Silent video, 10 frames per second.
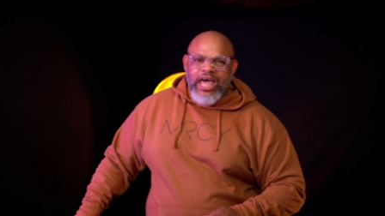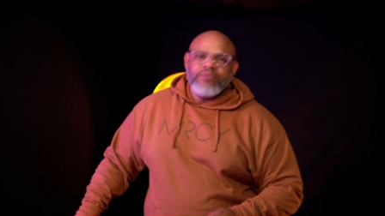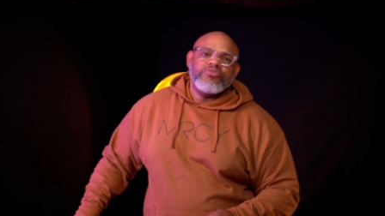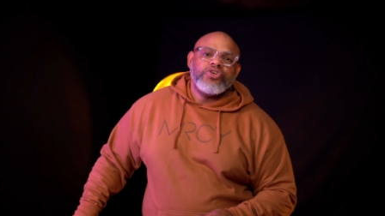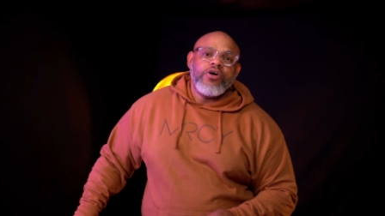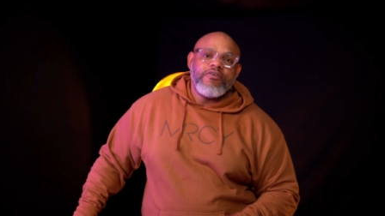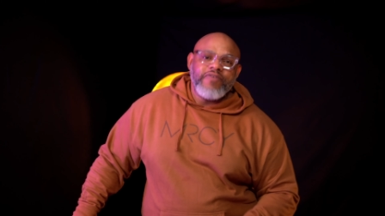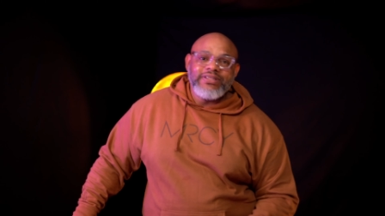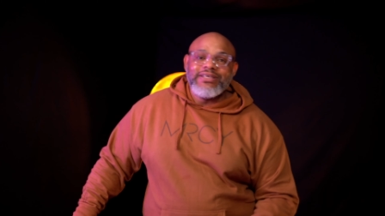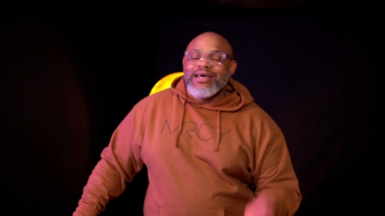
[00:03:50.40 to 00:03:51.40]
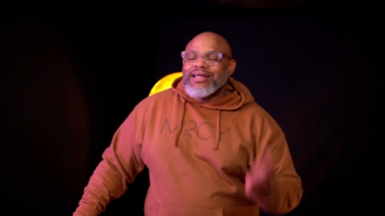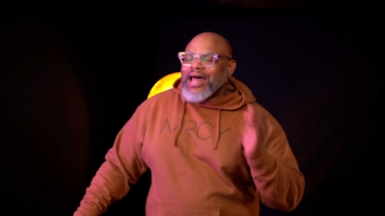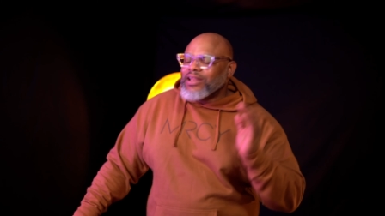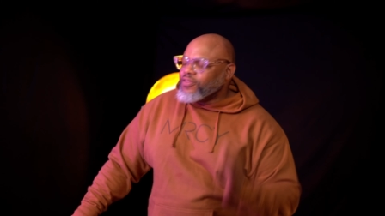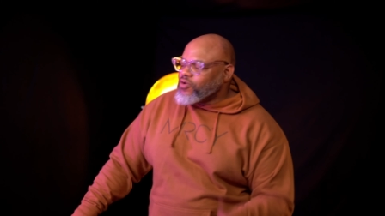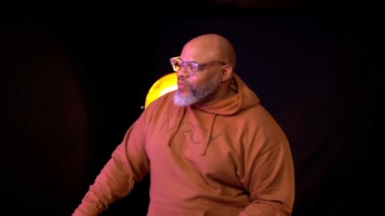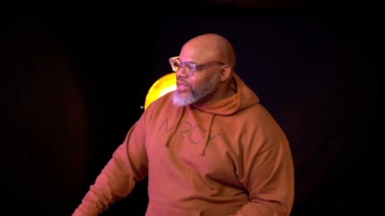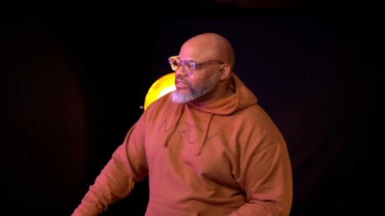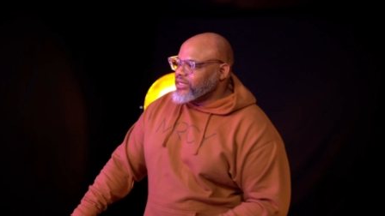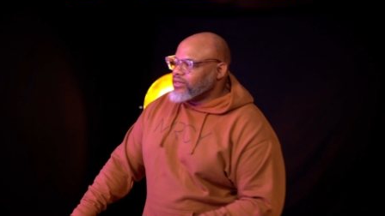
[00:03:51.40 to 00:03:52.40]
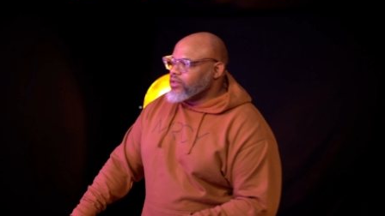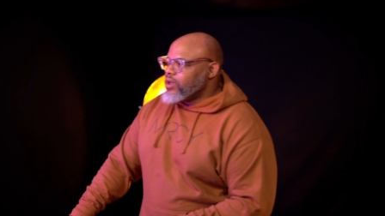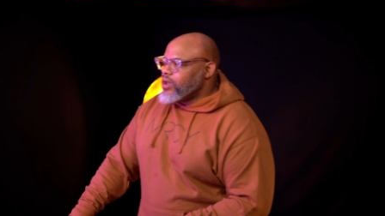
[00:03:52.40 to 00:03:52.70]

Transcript: I'm sure of it. Another reason